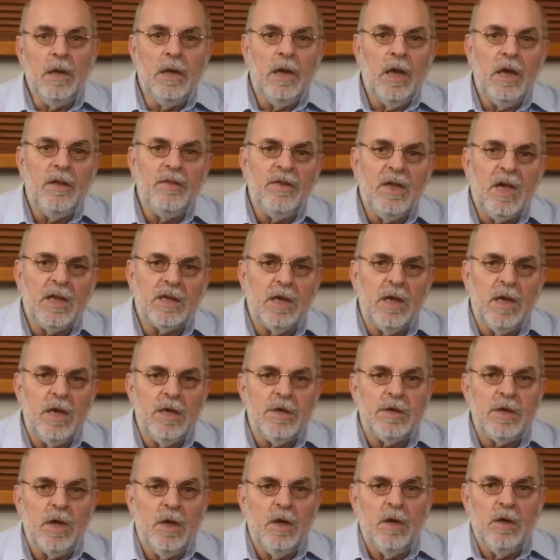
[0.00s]
In that
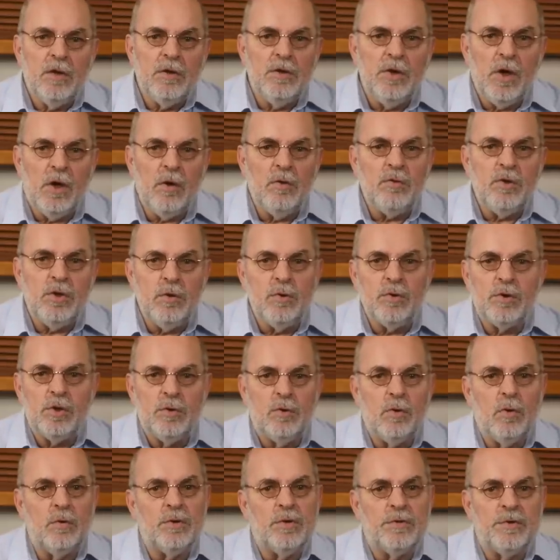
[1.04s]
case don't use an
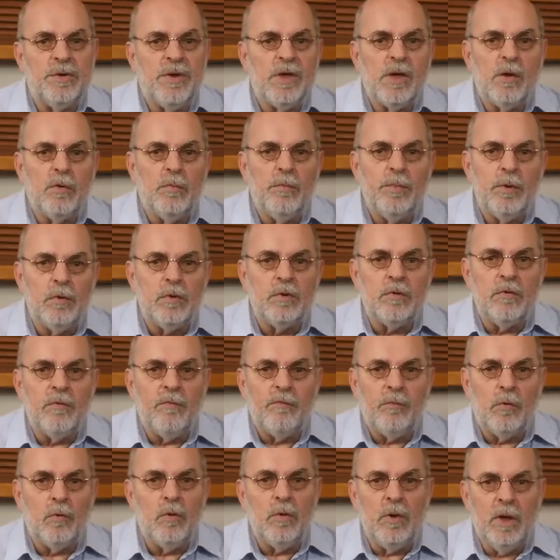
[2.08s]
ordinary computer
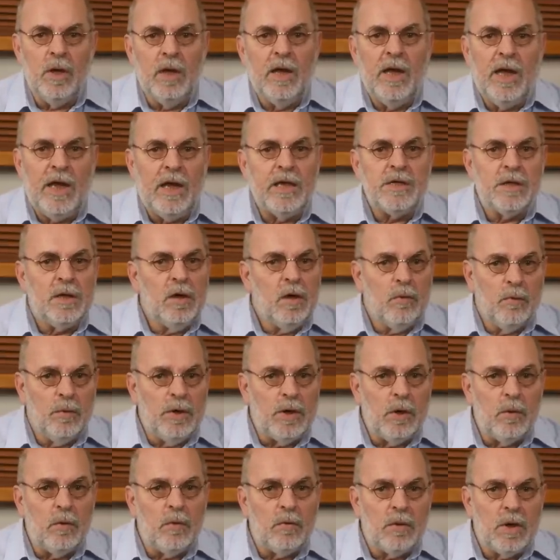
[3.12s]
for, as
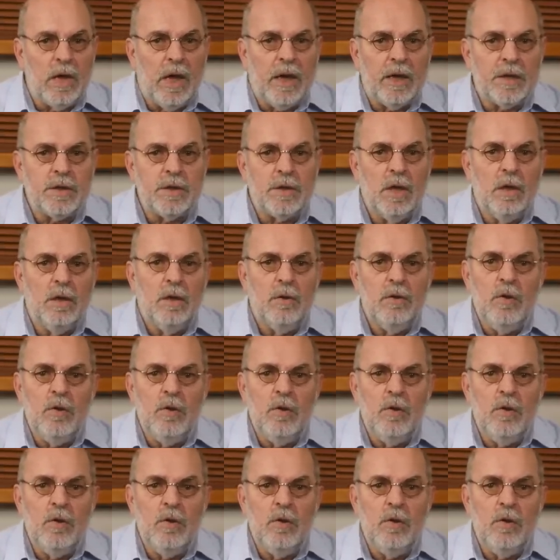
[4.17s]
with all DACs,